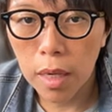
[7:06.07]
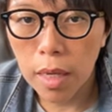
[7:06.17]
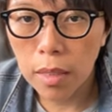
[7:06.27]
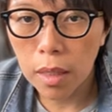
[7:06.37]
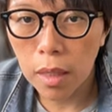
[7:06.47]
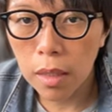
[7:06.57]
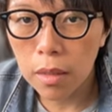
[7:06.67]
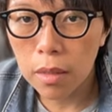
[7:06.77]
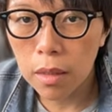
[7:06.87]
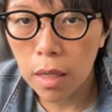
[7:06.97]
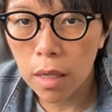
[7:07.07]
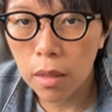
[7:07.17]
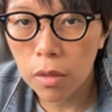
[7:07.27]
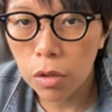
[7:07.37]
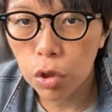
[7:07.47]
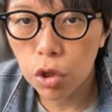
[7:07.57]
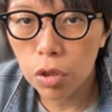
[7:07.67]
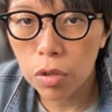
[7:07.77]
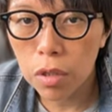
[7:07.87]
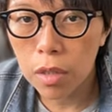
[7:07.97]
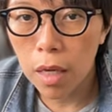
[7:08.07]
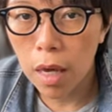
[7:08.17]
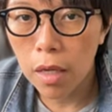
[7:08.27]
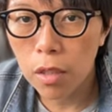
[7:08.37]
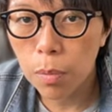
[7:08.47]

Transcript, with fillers: as a guide, and you choose the highest